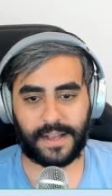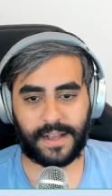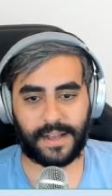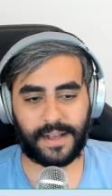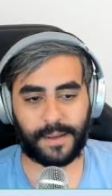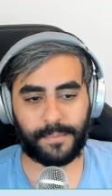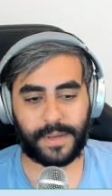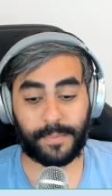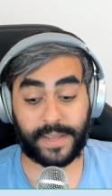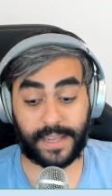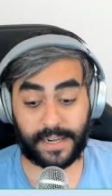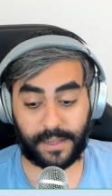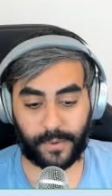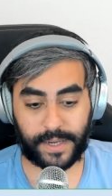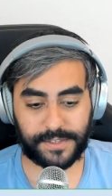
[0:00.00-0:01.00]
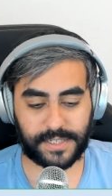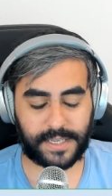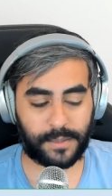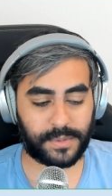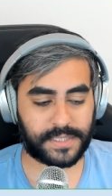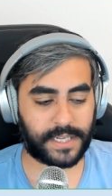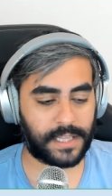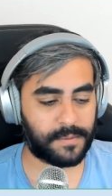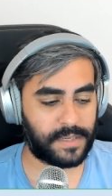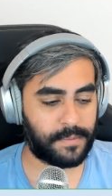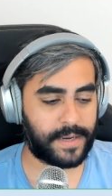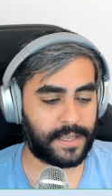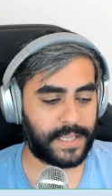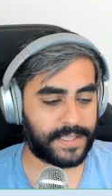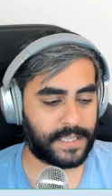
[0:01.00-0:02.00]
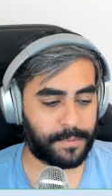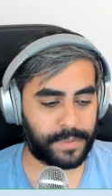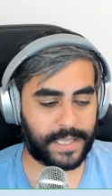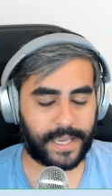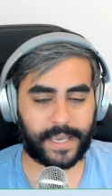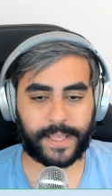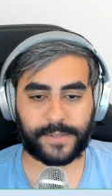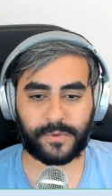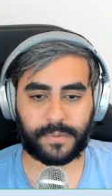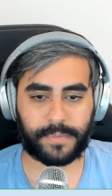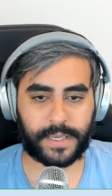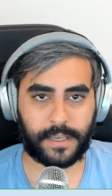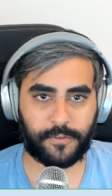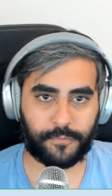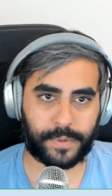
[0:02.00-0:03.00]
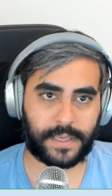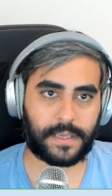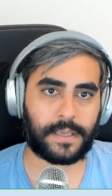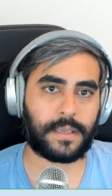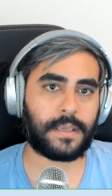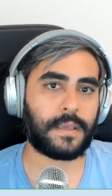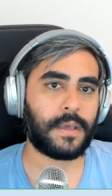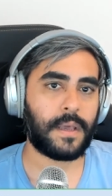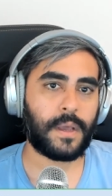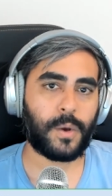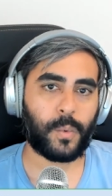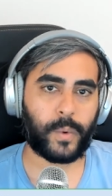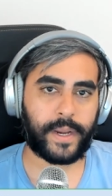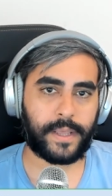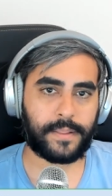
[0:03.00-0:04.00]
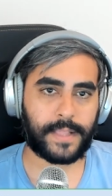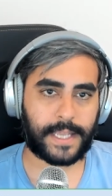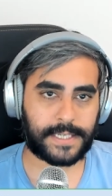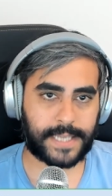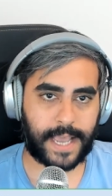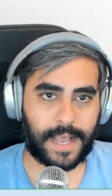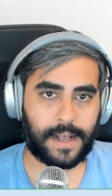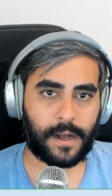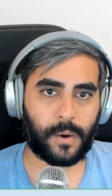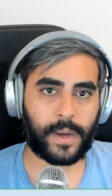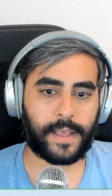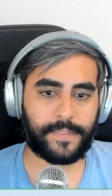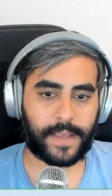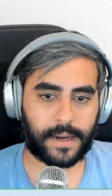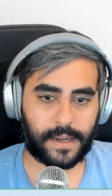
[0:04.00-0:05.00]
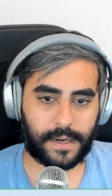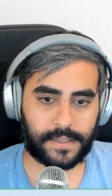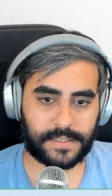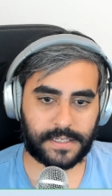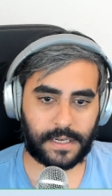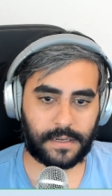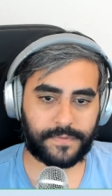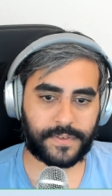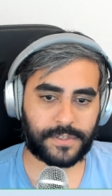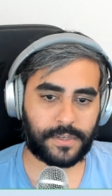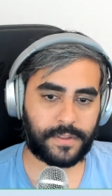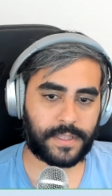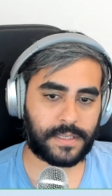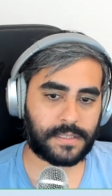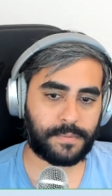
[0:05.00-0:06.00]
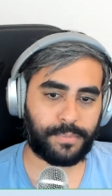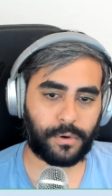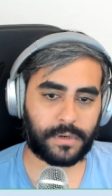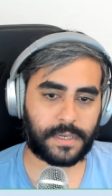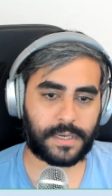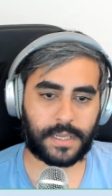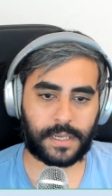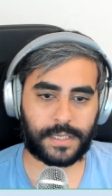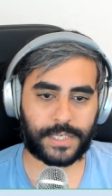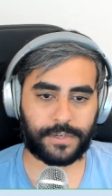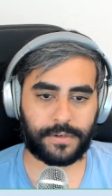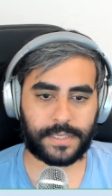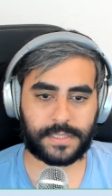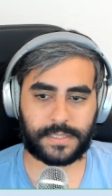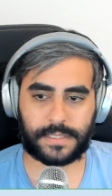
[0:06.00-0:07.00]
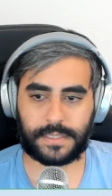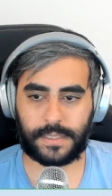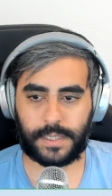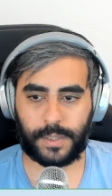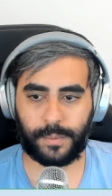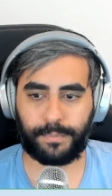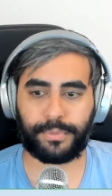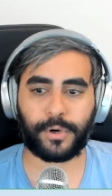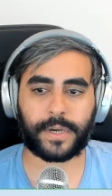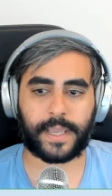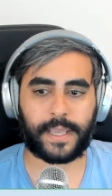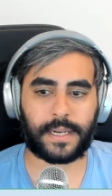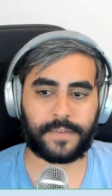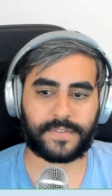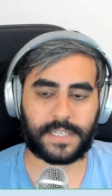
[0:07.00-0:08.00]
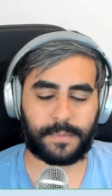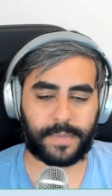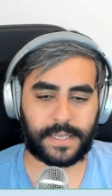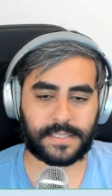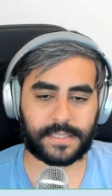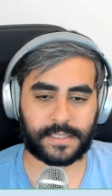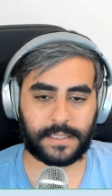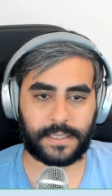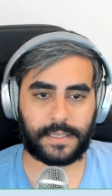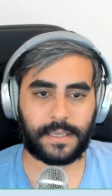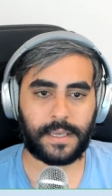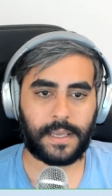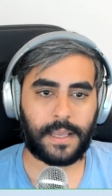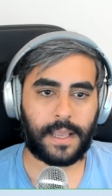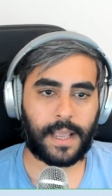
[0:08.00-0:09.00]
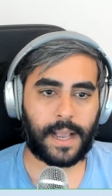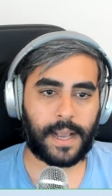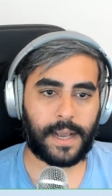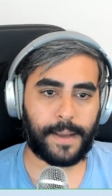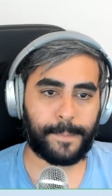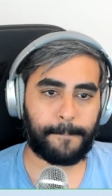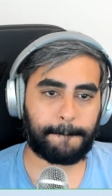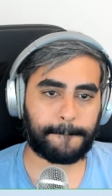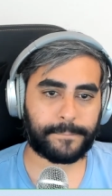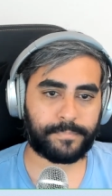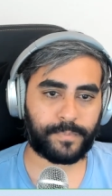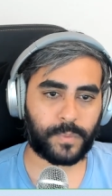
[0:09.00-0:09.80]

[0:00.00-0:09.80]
Um, but anyway, so he was telling me about like their plans with PFP, with a DAO, and that kind of stuff. So this Bored and Dangerous book NFT, basically, um,